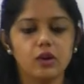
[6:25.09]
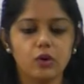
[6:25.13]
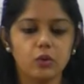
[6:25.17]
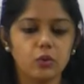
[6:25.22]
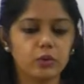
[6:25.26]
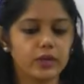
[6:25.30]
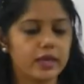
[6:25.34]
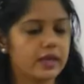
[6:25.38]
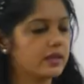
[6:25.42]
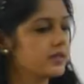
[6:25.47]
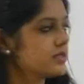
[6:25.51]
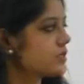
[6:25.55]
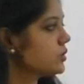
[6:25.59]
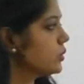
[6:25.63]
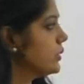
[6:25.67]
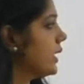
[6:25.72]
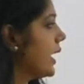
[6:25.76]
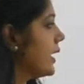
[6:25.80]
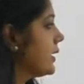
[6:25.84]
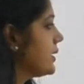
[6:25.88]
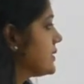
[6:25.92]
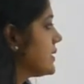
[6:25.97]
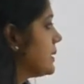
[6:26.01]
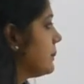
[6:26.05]
Okay, so
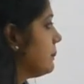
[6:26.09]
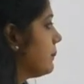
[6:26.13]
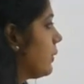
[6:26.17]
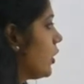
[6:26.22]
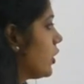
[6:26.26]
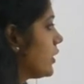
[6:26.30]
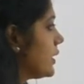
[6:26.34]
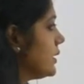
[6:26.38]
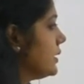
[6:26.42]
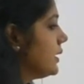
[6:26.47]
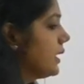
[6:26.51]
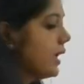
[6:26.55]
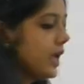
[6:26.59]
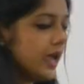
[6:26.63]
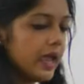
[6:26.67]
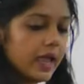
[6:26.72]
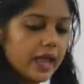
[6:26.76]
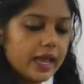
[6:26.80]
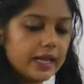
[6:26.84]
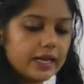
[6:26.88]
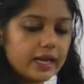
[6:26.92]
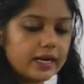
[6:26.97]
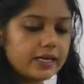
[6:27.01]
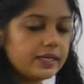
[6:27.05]
that is important.
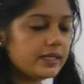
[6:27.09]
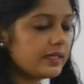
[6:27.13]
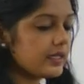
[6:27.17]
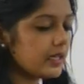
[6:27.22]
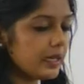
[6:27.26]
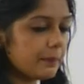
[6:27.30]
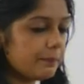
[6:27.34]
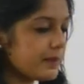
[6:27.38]
And under